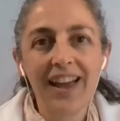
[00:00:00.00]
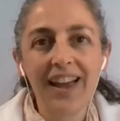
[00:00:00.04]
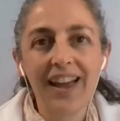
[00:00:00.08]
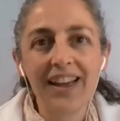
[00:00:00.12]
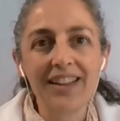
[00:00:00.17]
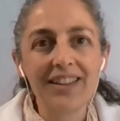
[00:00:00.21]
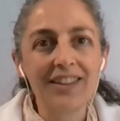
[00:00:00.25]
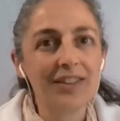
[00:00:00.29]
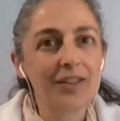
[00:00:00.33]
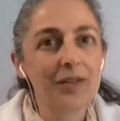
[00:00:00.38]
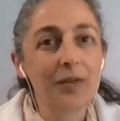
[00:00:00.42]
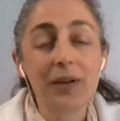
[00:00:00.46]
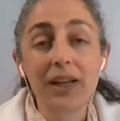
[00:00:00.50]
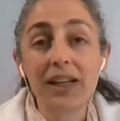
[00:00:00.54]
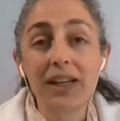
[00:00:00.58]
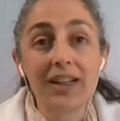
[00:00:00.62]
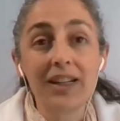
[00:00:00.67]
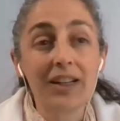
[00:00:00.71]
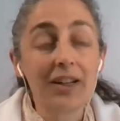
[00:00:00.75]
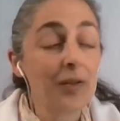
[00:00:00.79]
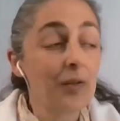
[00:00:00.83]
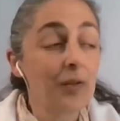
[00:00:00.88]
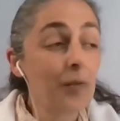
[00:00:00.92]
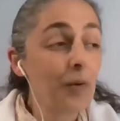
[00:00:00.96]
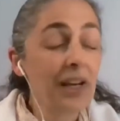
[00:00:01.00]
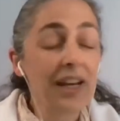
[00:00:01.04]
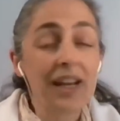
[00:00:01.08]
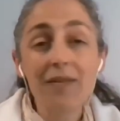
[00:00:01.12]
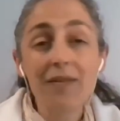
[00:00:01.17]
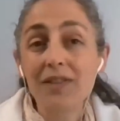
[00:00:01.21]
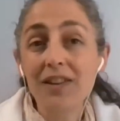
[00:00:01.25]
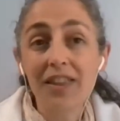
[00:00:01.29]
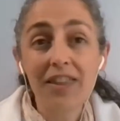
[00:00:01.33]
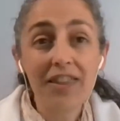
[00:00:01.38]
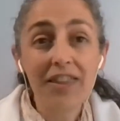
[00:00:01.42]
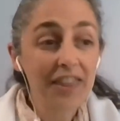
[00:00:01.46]
And when
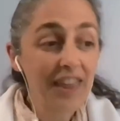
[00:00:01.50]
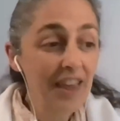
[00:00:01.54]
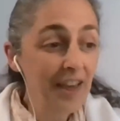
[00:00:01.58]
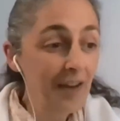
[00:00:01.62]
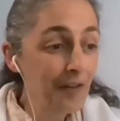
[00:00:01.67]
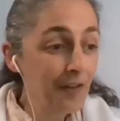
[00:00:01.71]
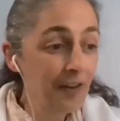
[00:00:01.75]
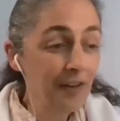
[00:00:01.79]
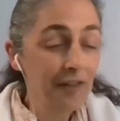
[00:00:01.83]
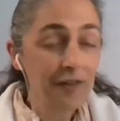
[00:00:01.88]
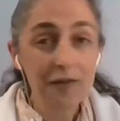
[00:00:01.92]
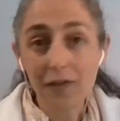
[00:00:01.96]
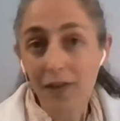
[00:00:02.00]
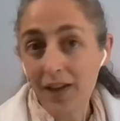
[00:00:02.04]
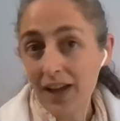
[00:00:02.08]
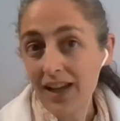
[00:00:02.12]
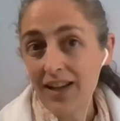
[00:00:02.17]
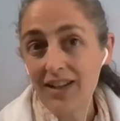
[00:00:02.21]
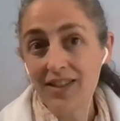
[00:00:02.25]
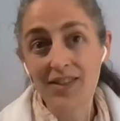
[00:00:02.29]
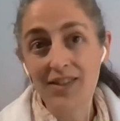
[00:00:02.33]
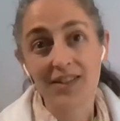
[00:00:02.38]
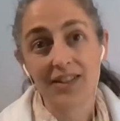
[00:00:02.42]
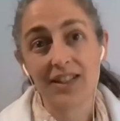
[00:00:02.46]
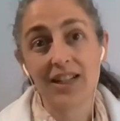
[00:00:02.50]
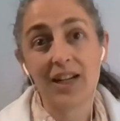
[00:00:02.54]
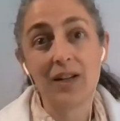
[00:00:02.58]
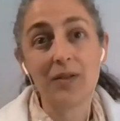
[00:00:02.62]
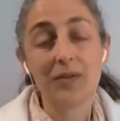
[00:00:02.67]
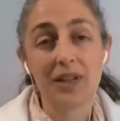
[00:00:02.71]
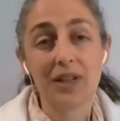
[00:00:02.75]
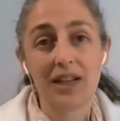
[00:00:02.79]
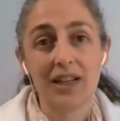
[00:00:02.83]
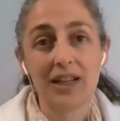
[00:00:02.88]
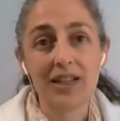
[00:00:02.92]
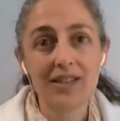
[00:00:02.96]
everything fails
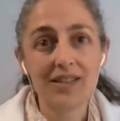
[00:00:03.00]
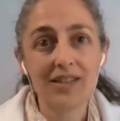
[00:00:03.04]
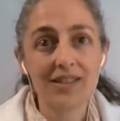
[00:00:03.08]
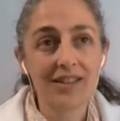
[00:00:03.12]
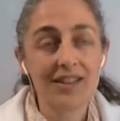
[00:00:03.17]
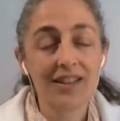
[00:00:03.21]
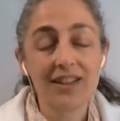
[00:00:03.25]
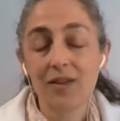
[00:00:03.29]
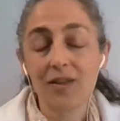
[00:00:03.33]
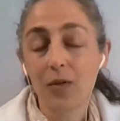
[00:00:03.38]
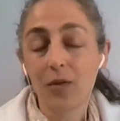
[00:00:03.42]
around us,